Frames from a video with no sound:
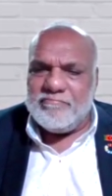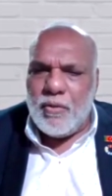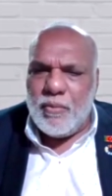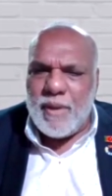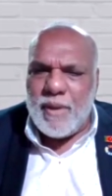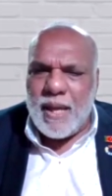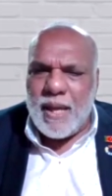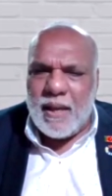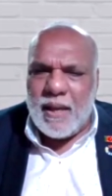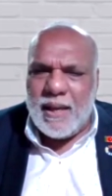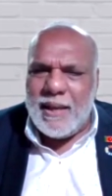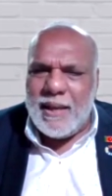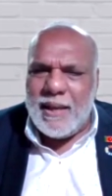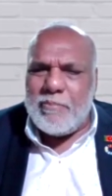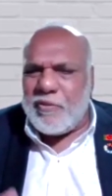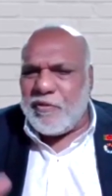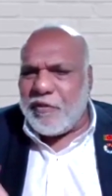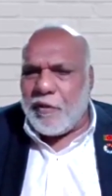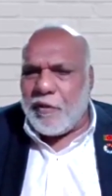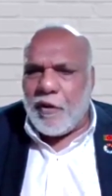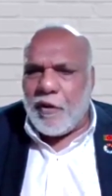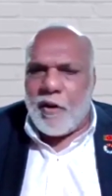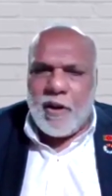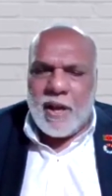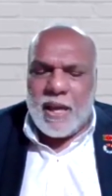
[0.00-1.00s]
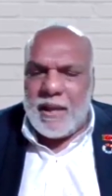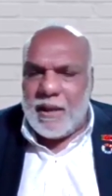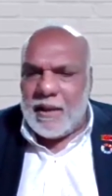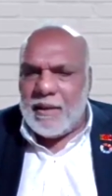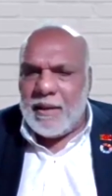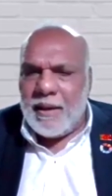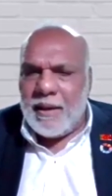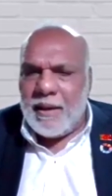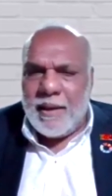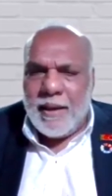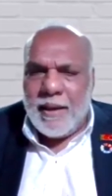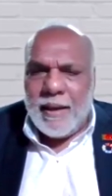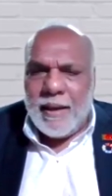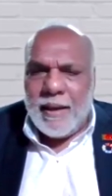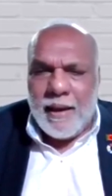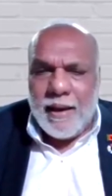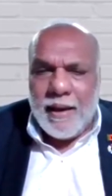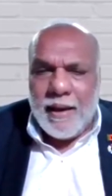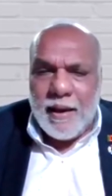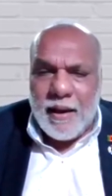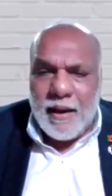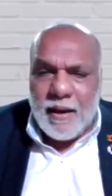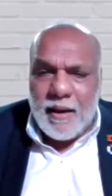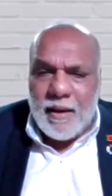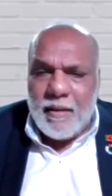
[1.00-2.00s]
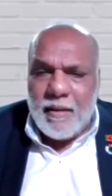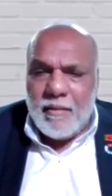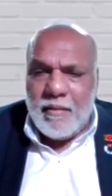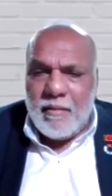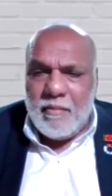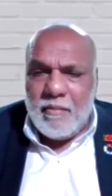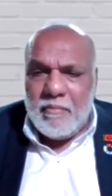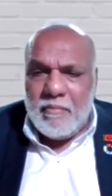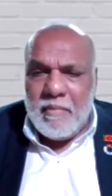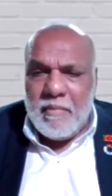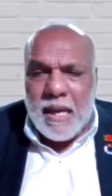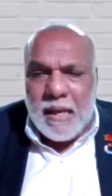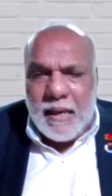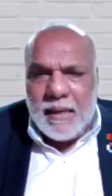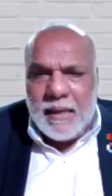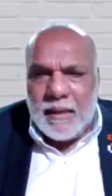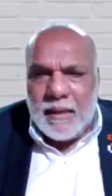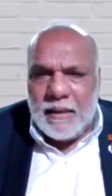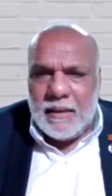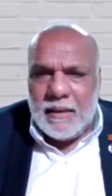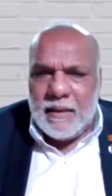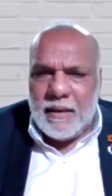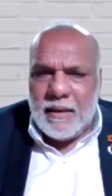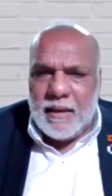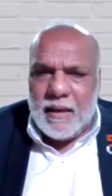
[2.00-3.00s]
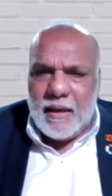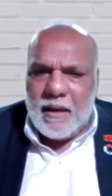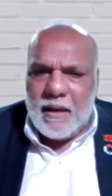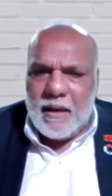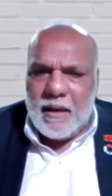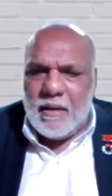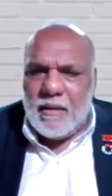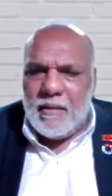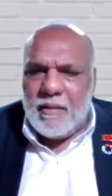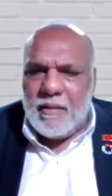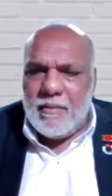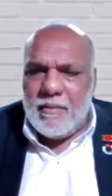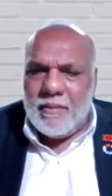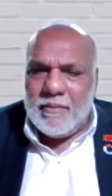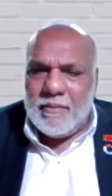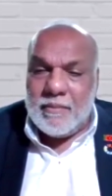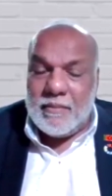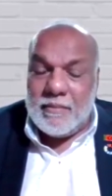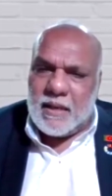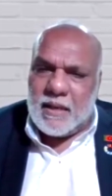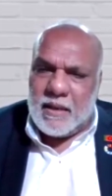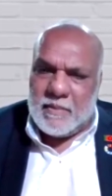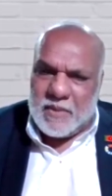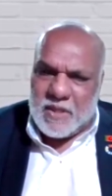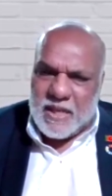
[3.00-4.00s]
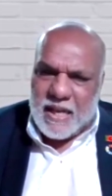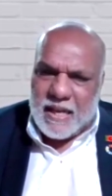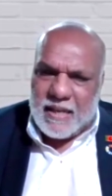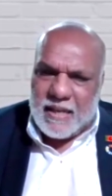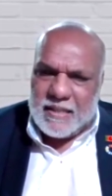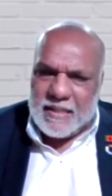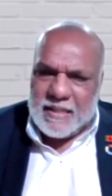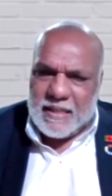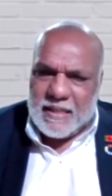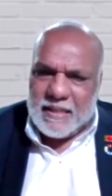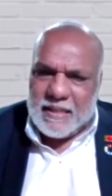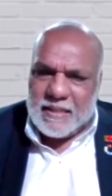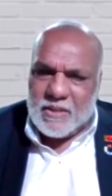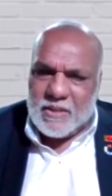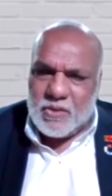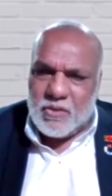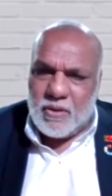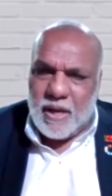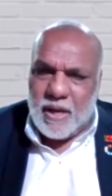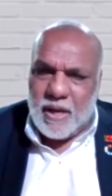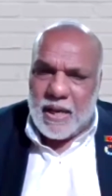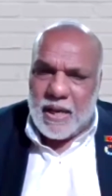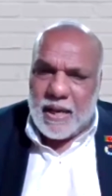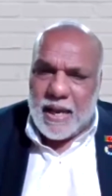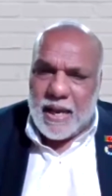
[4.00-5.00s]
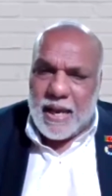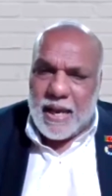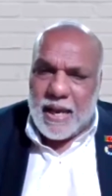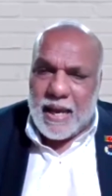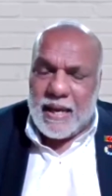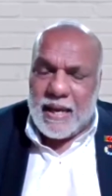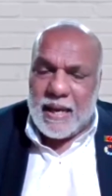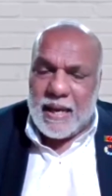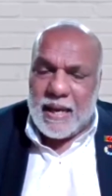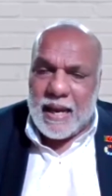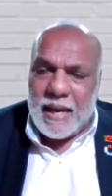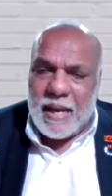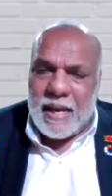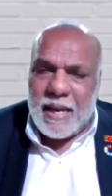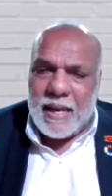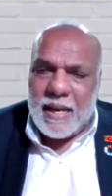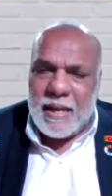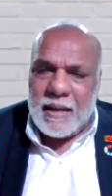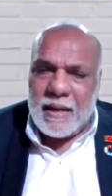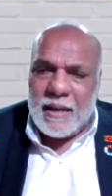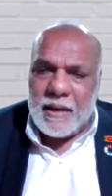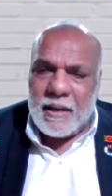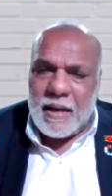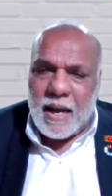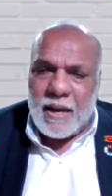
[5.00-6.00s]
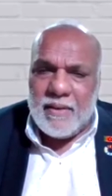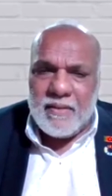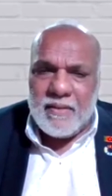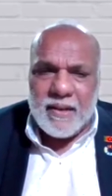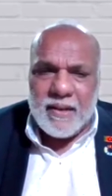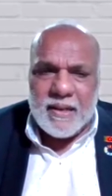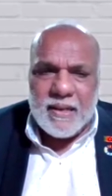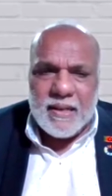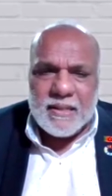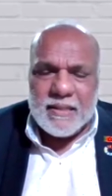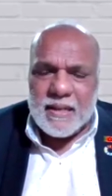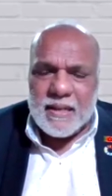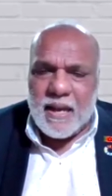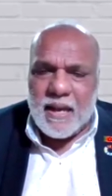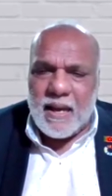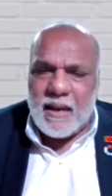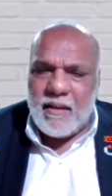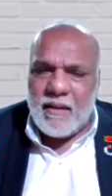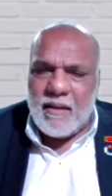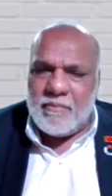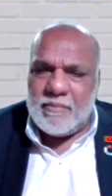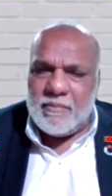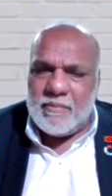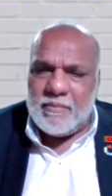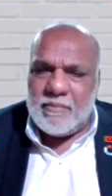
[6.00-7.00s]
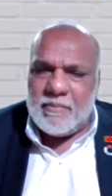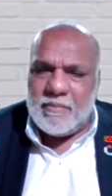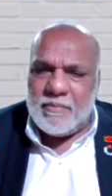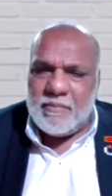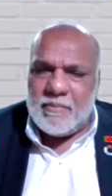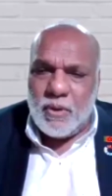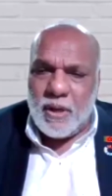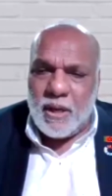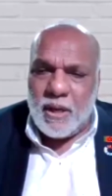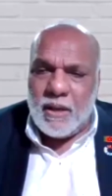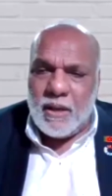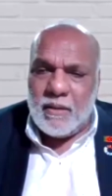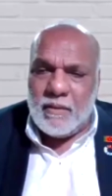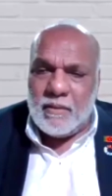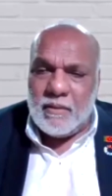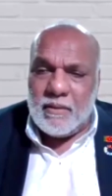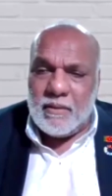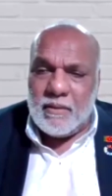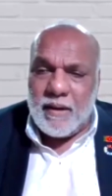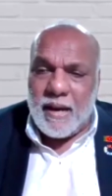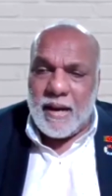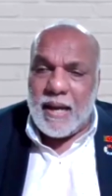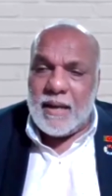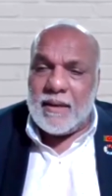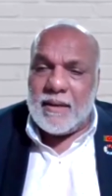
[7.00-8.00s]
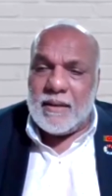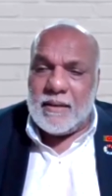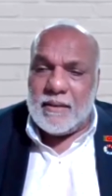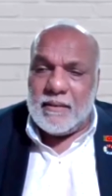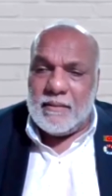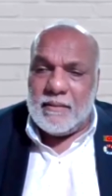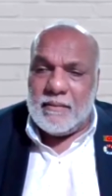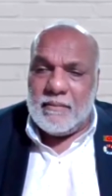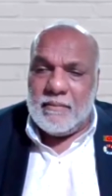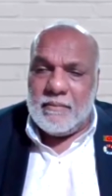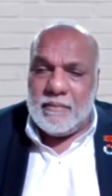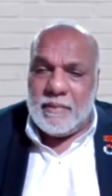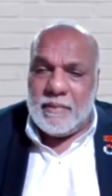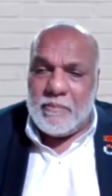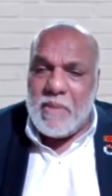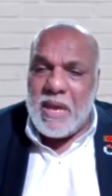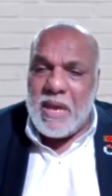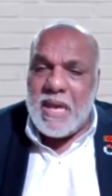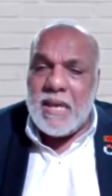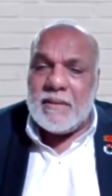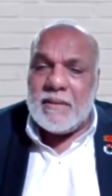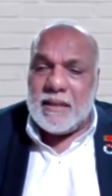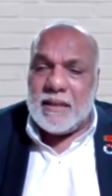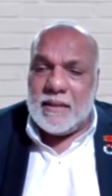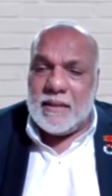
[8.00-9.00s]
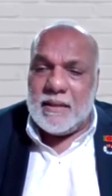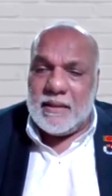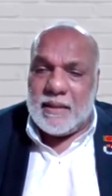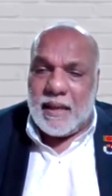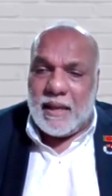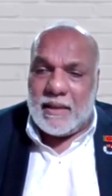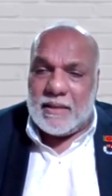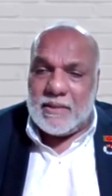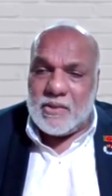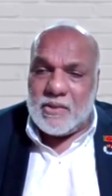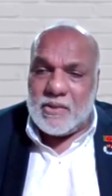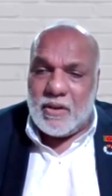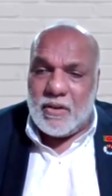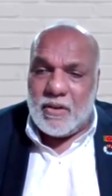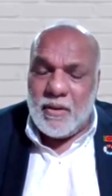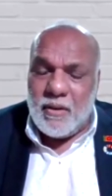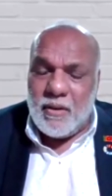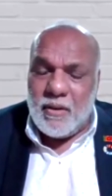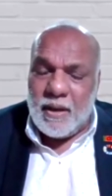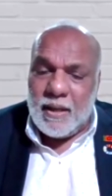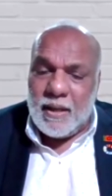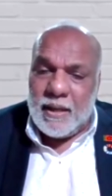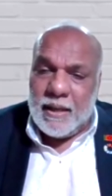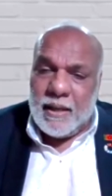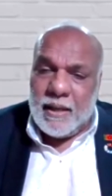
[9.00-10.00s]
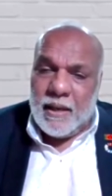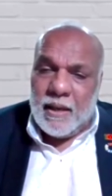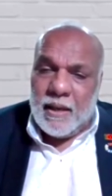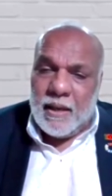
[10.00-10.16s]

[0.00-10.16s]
you know, we are leapfrogging many circumstances today. And countries are doing great, amazing things, you know.